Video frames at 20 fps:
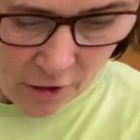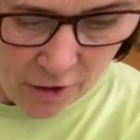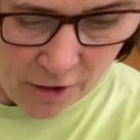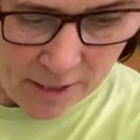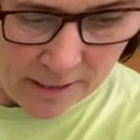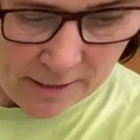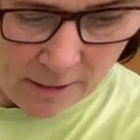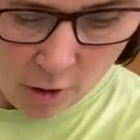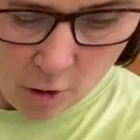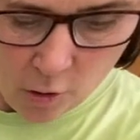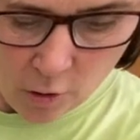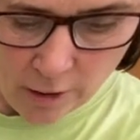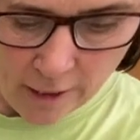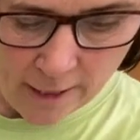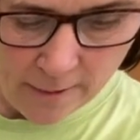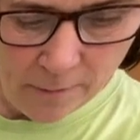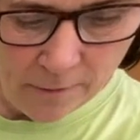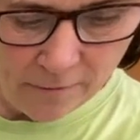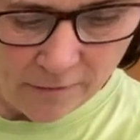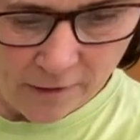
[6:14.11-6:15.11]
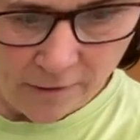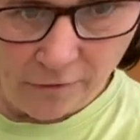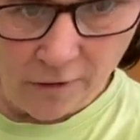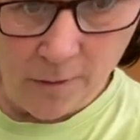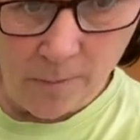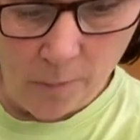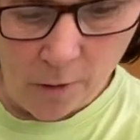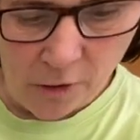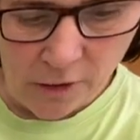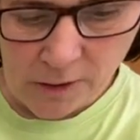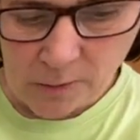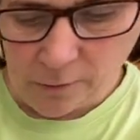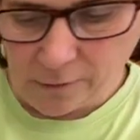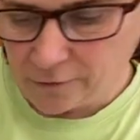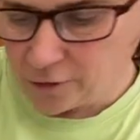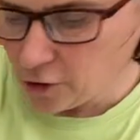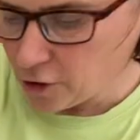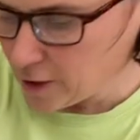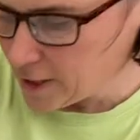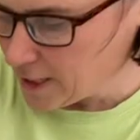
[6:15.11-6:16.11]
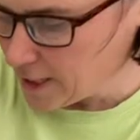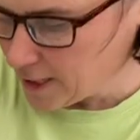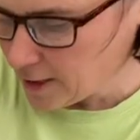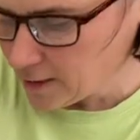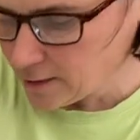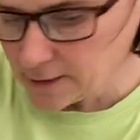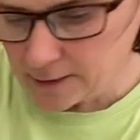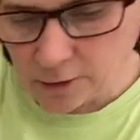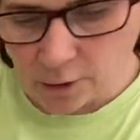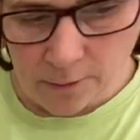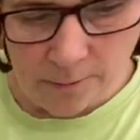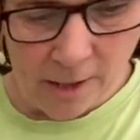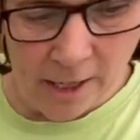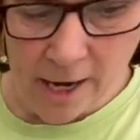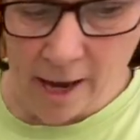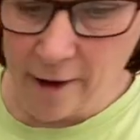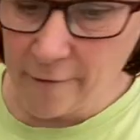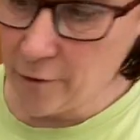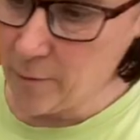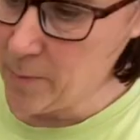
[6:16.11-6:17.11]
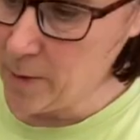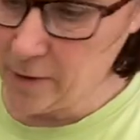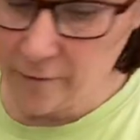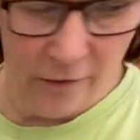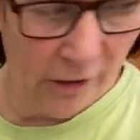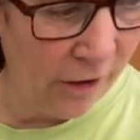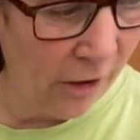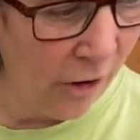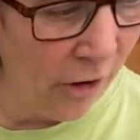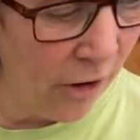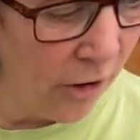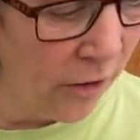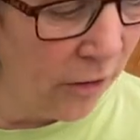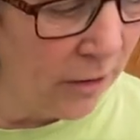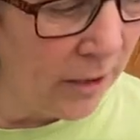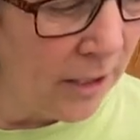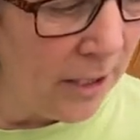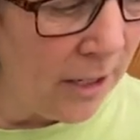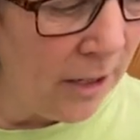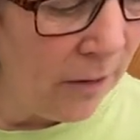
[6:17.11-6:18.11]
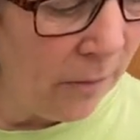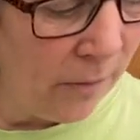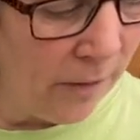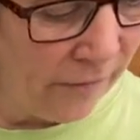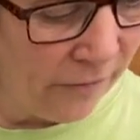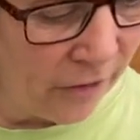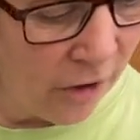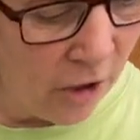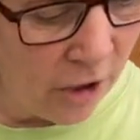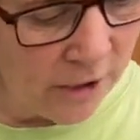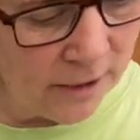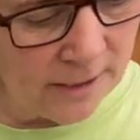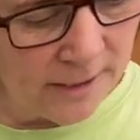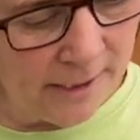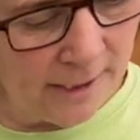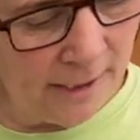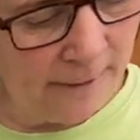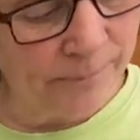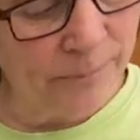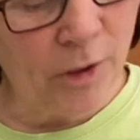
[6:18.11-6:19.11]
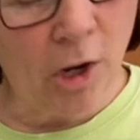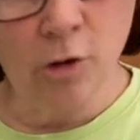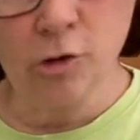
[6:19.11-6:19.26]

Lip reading: there's a whole heap of different pots we've got here. So I'm going to have a bit of a go. We've got, I'll